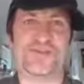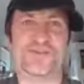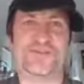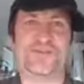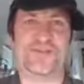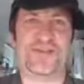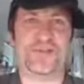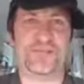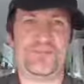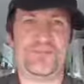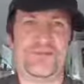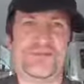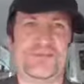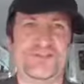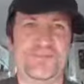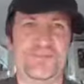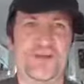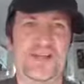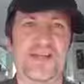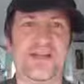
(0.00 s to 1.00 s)
Oh, that brittle
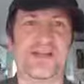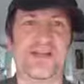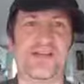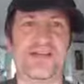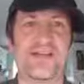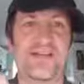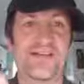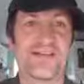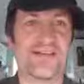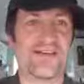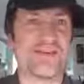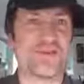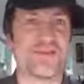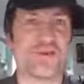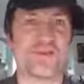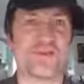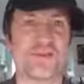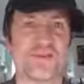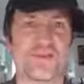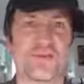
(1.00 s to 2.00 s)
spaghetti
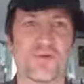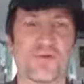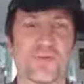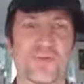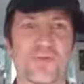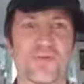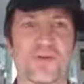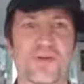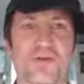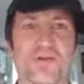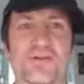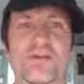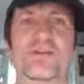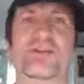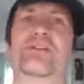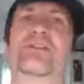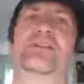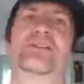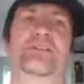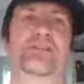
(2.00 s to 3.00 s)
cooked in hot water.
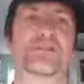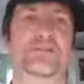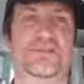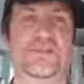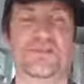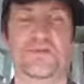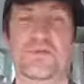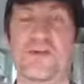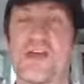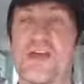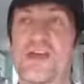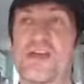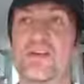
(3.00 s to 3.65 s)
Oh, listen up.